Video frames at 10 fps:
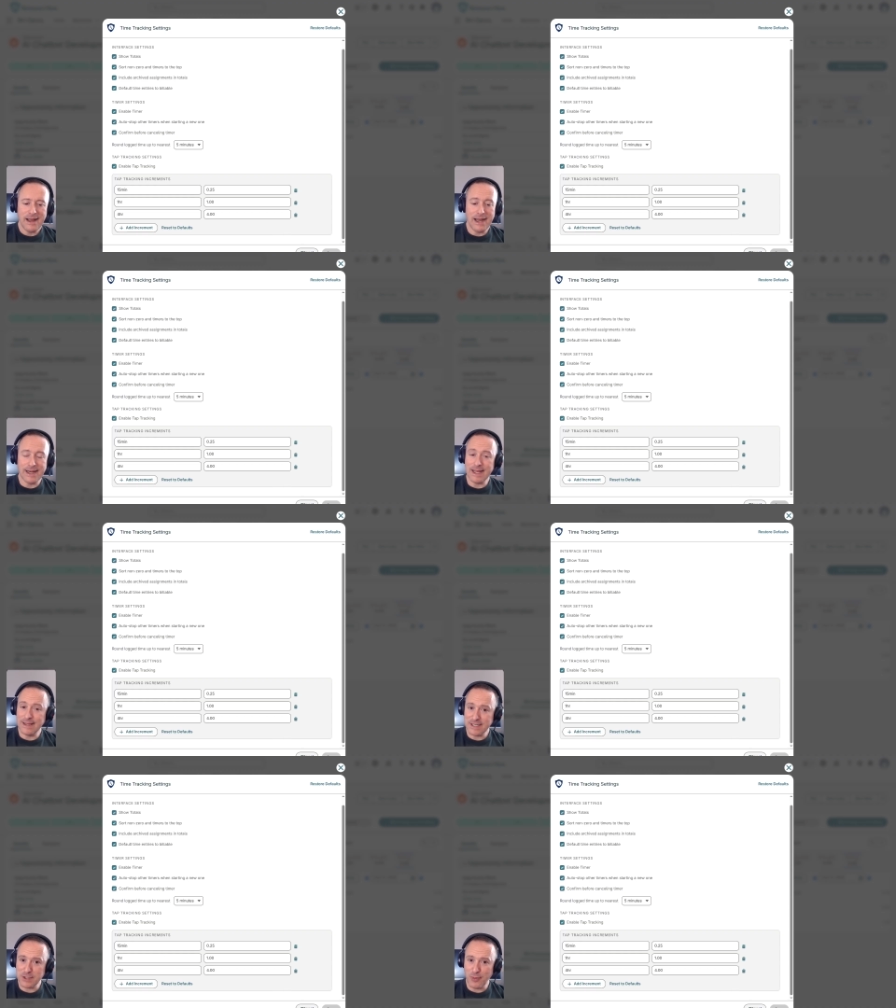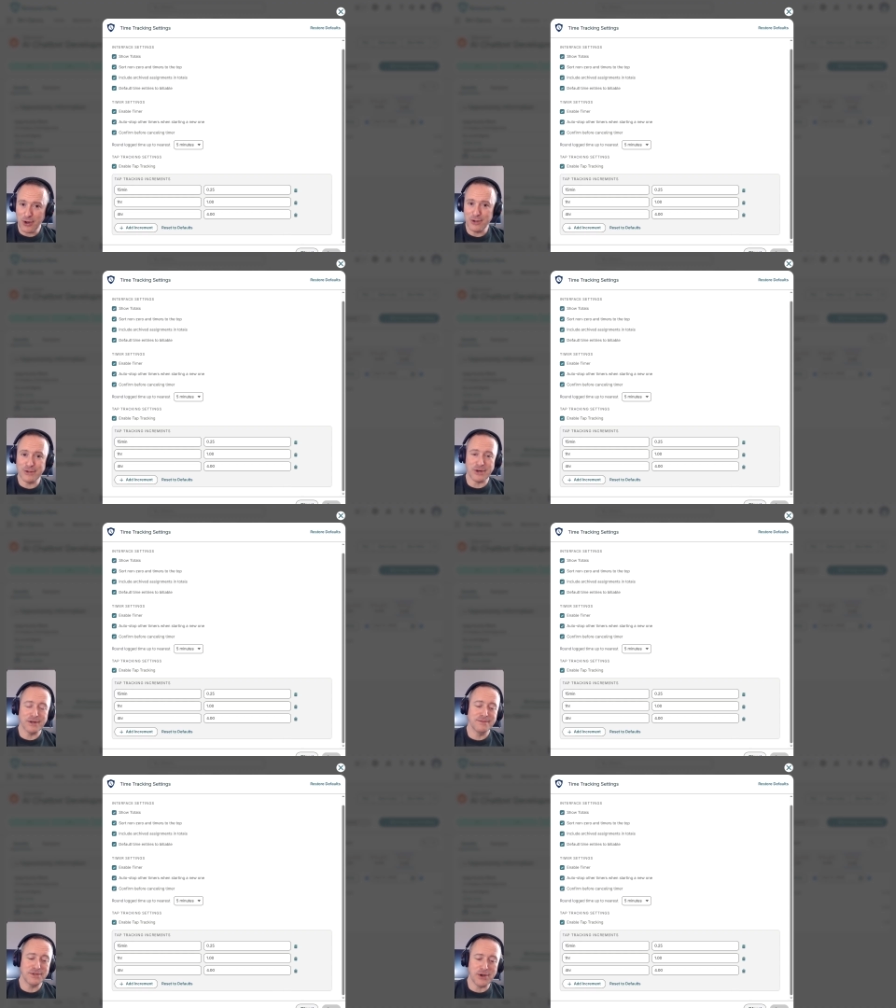And again, this is per
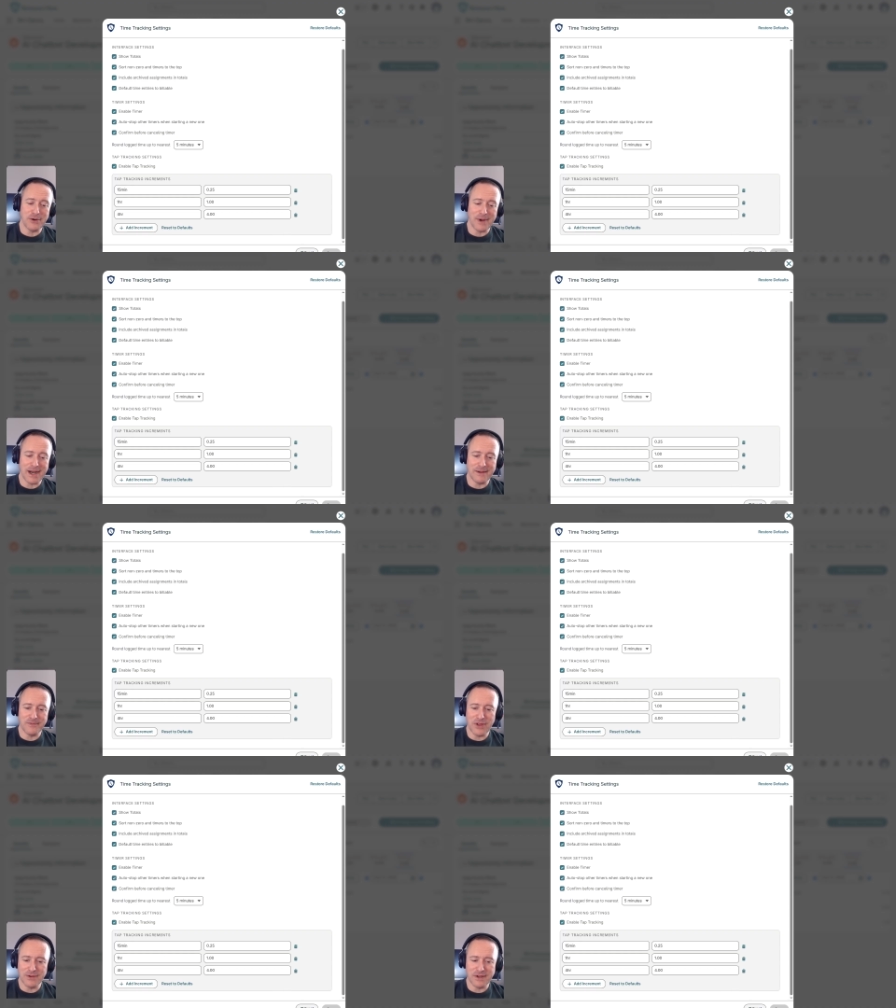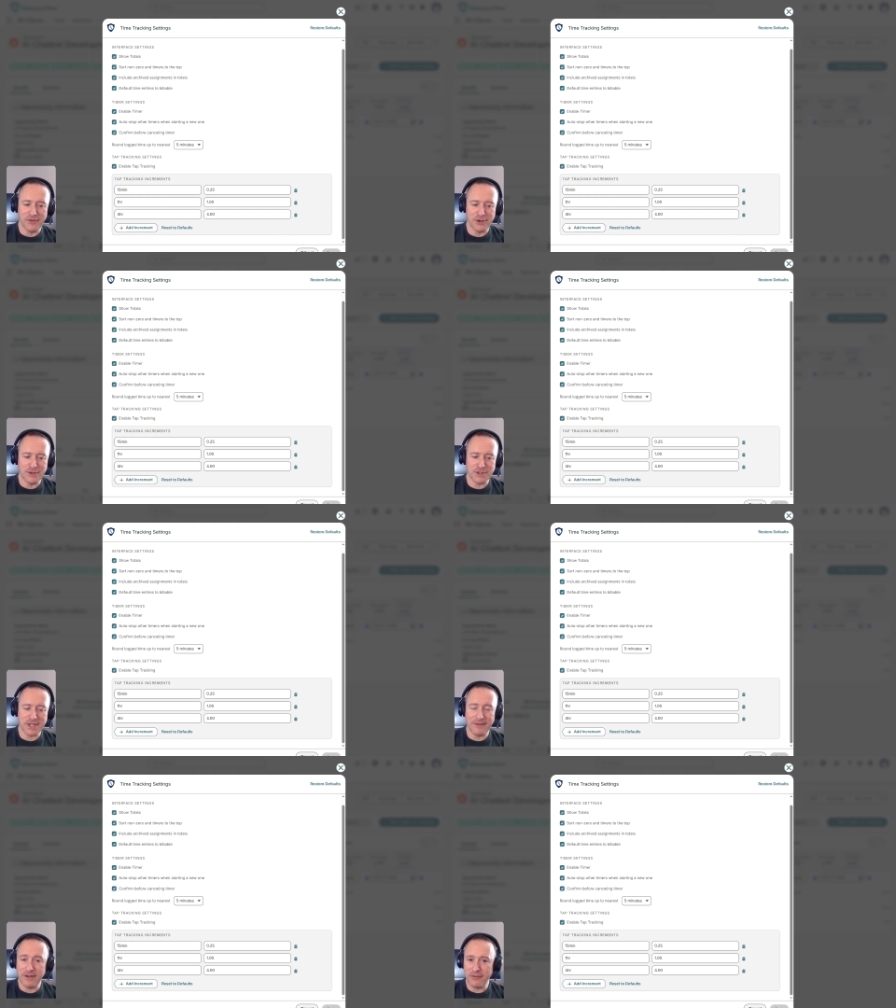user. So, different
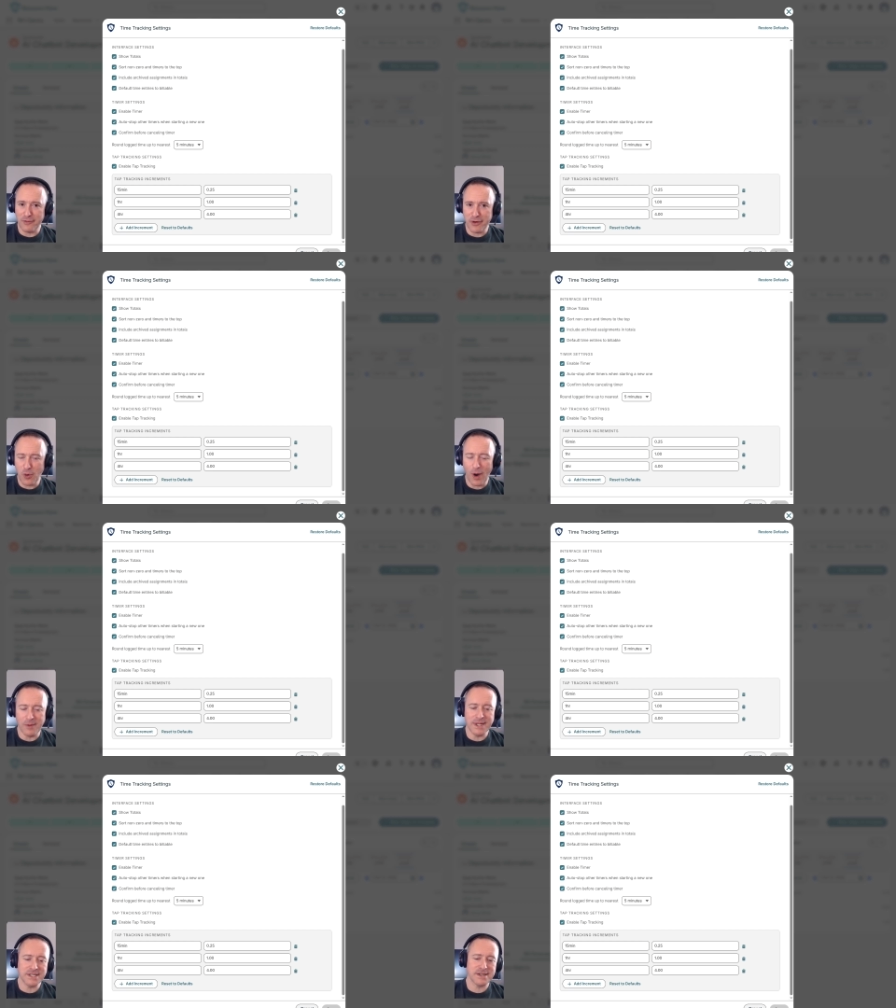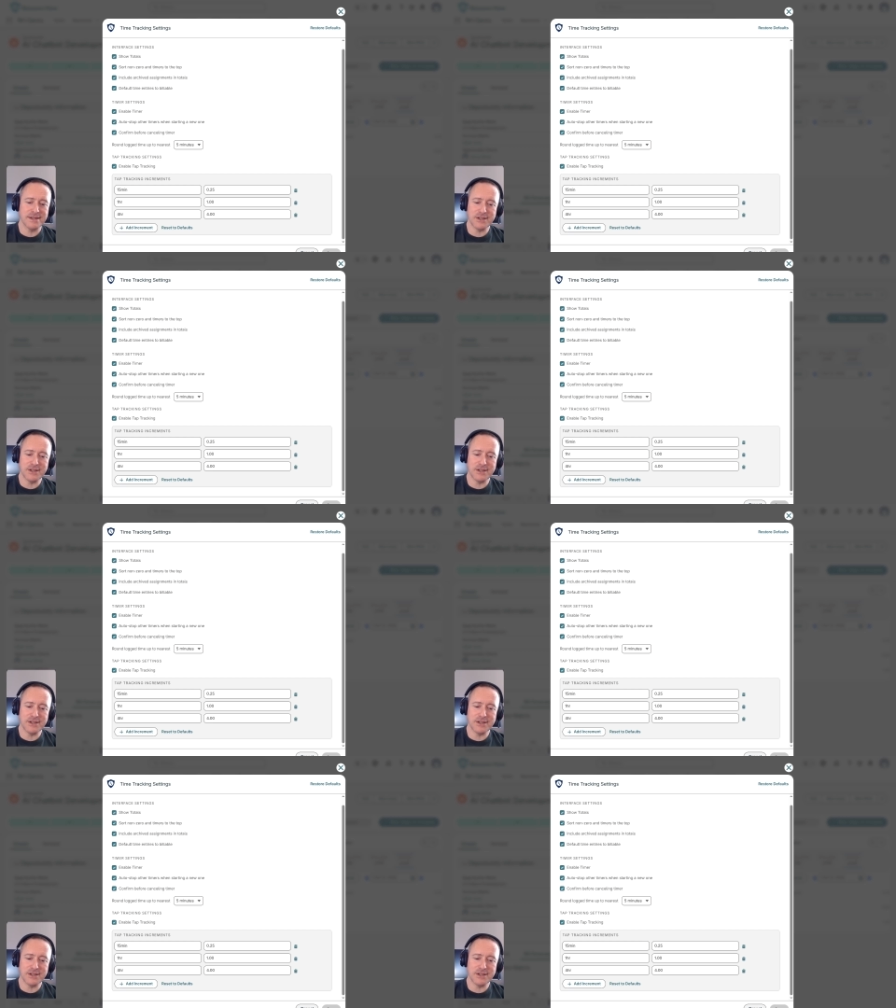users have different requirements.